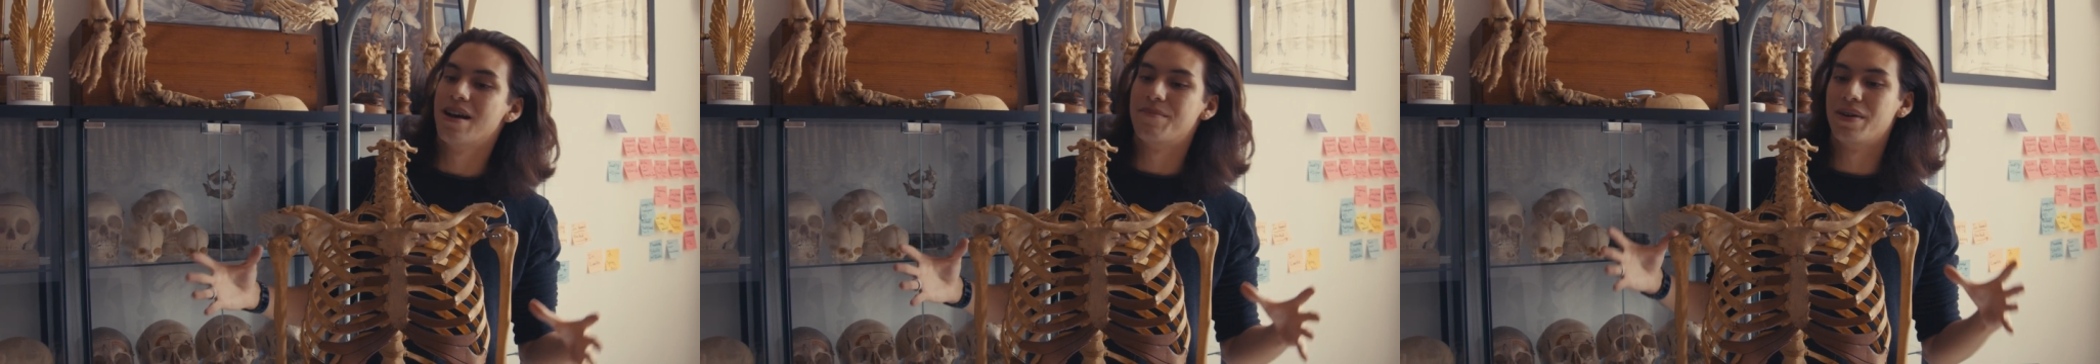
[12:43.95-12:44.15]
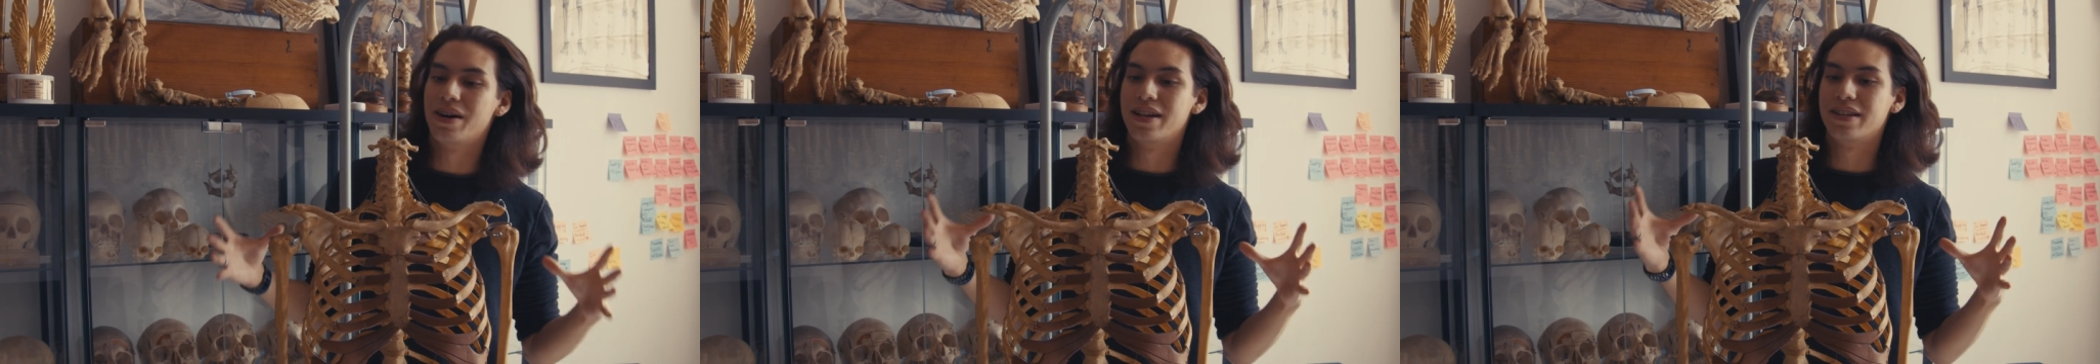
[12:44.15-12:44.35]

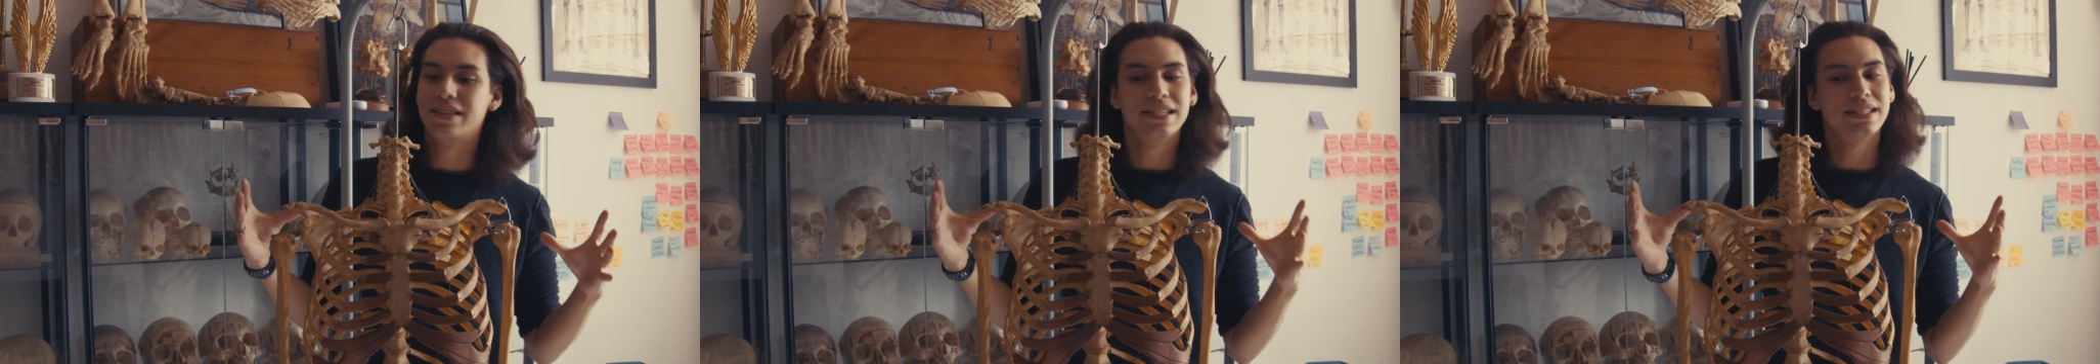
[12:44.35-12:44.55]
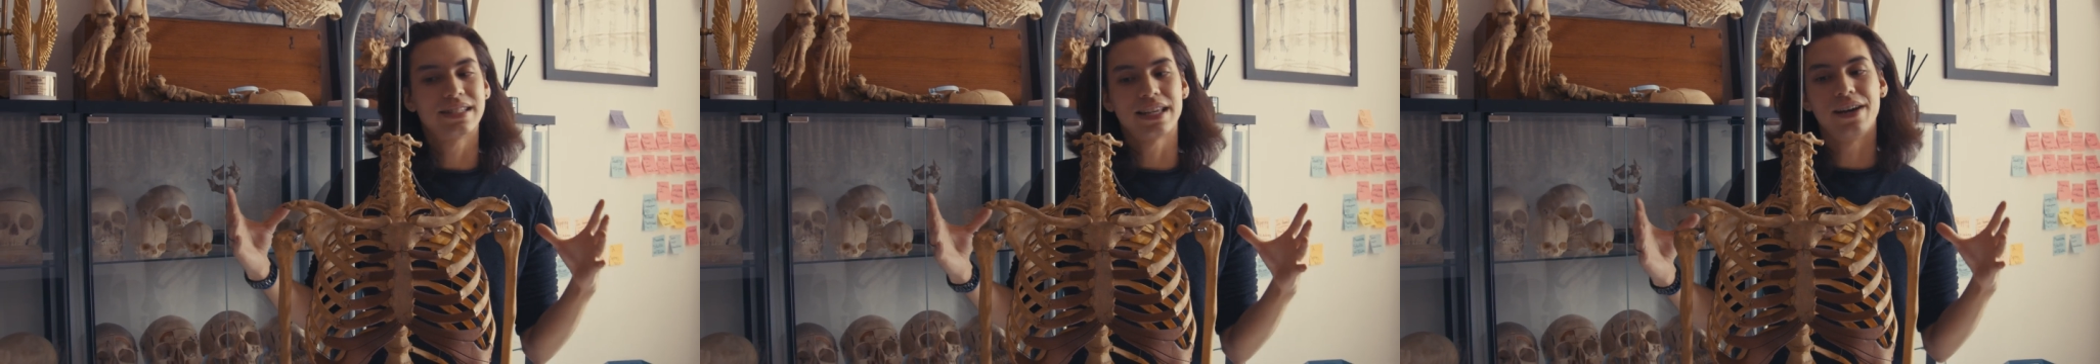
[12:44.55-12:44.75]
but
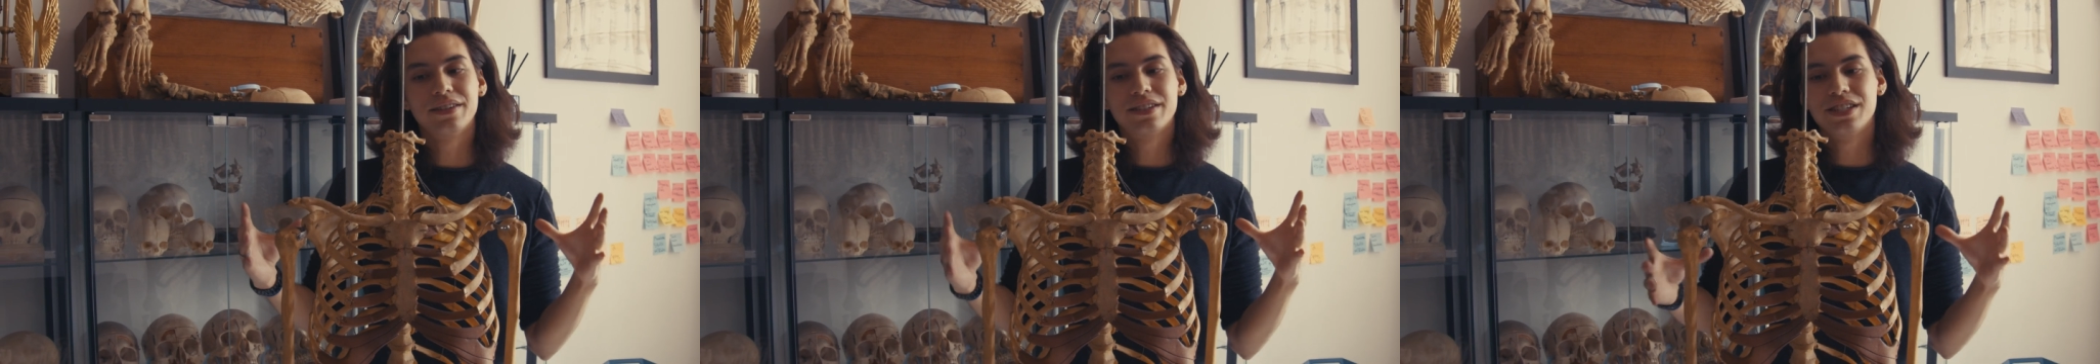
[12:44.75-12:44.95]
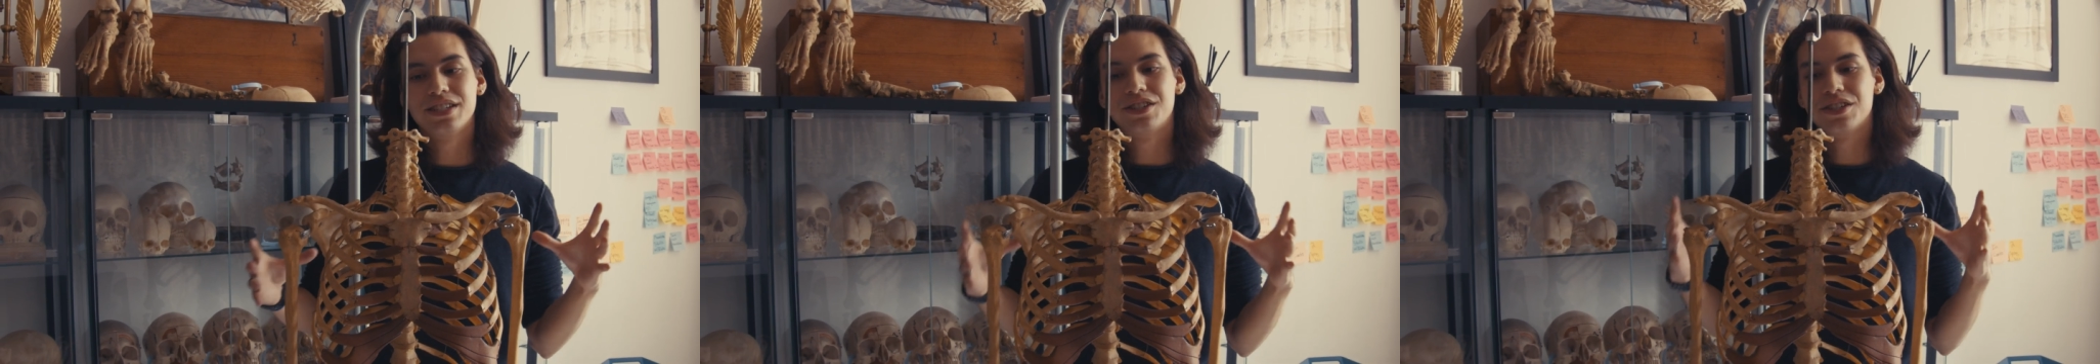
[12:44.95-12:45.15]
this
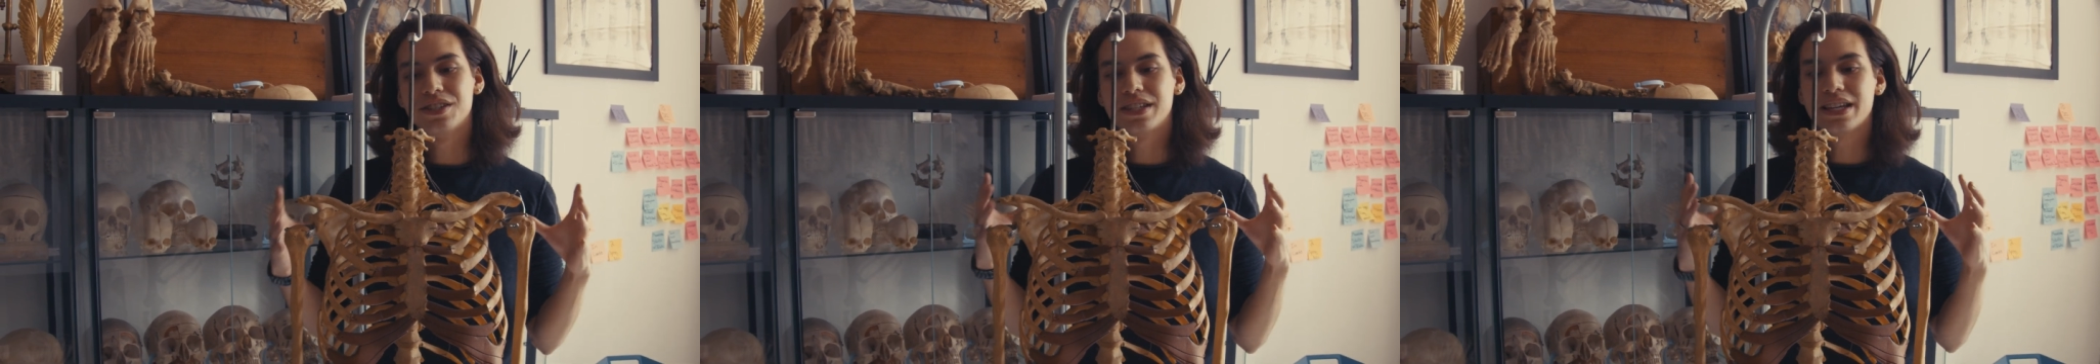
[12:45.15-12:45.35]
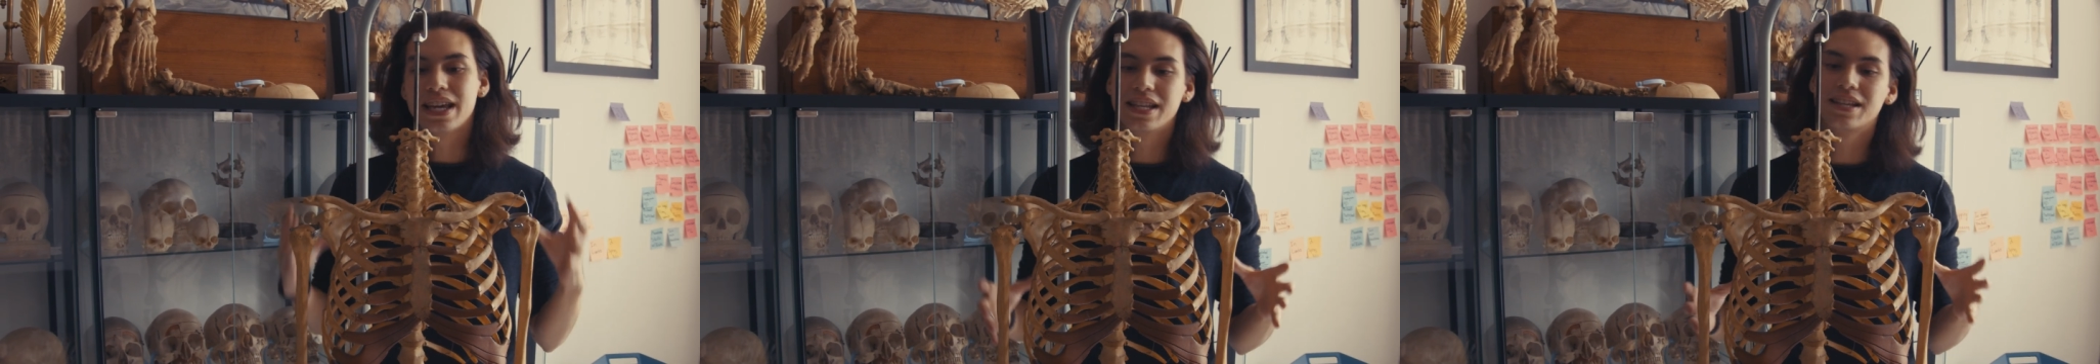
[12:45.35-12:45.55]
skeleton's
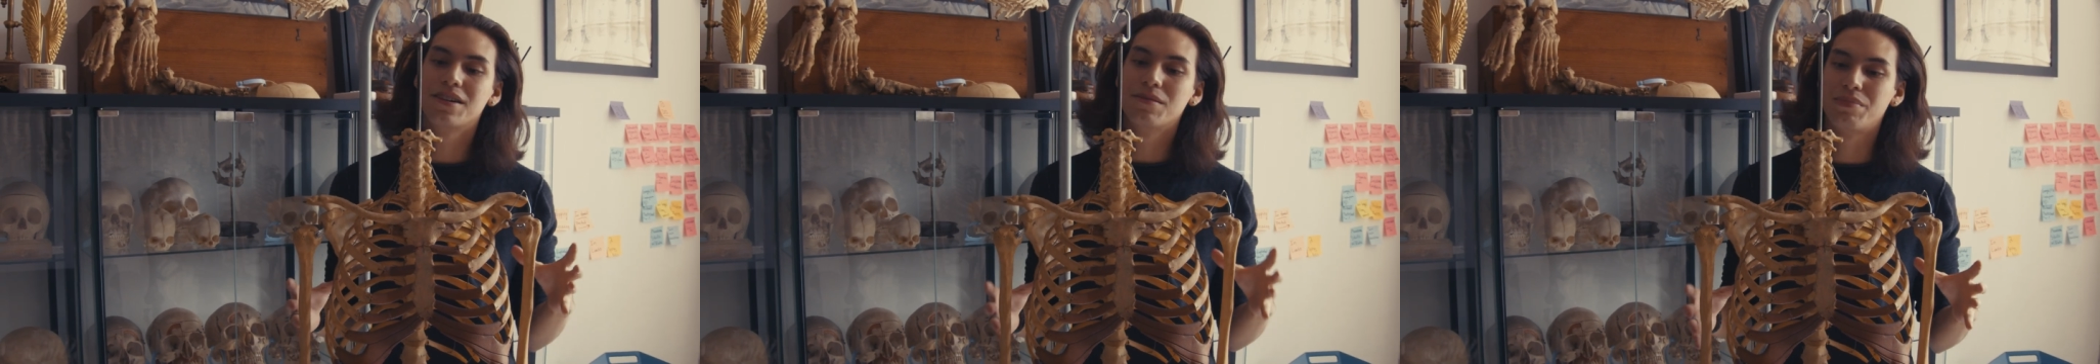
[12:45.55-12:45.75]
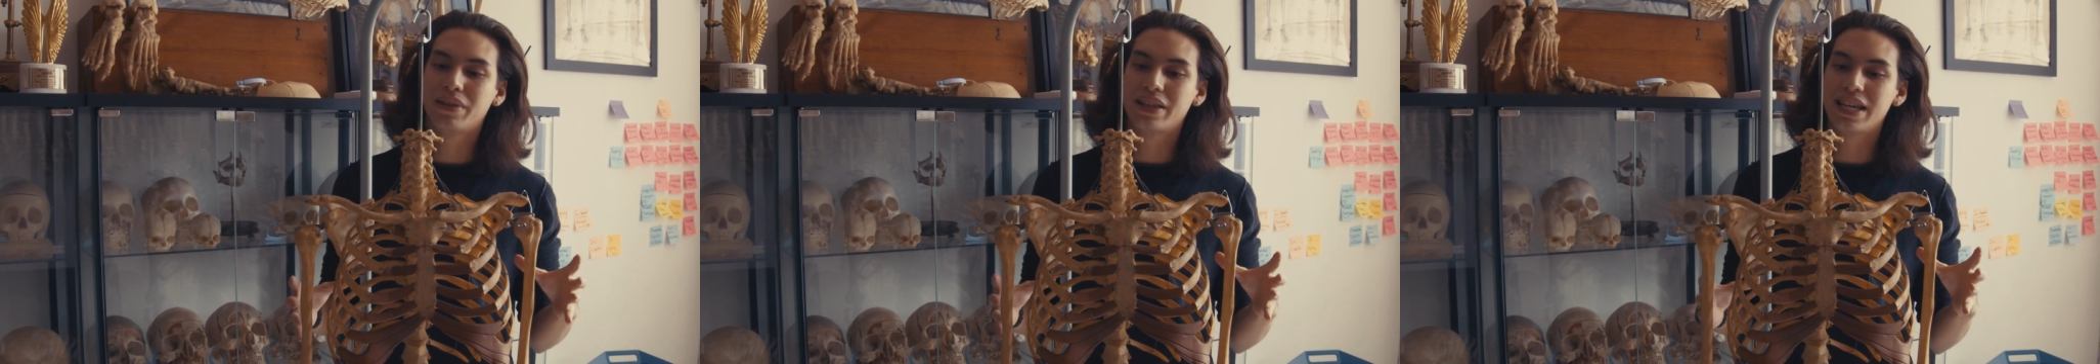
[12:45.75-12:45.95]
just
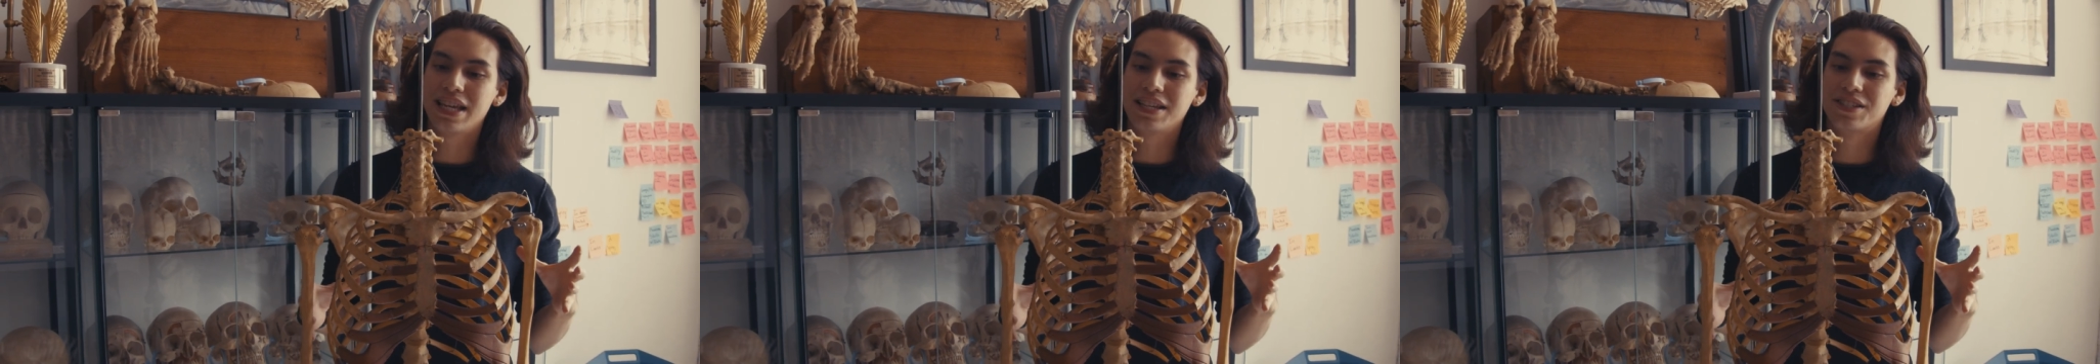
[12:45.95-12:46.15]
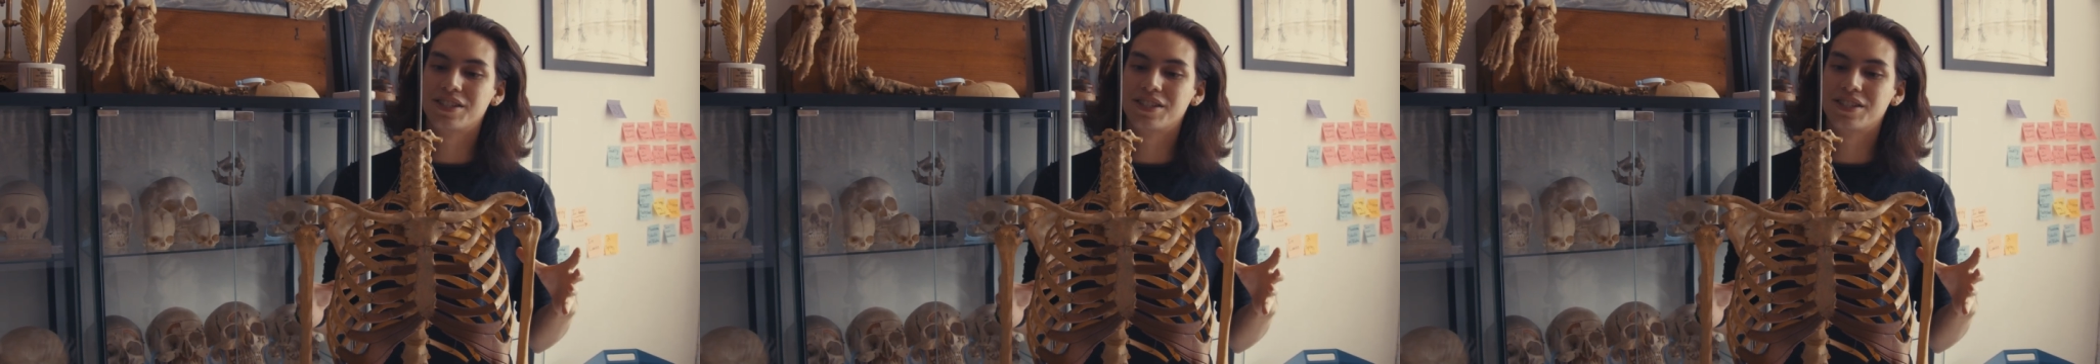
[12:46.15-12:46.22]
incomplete,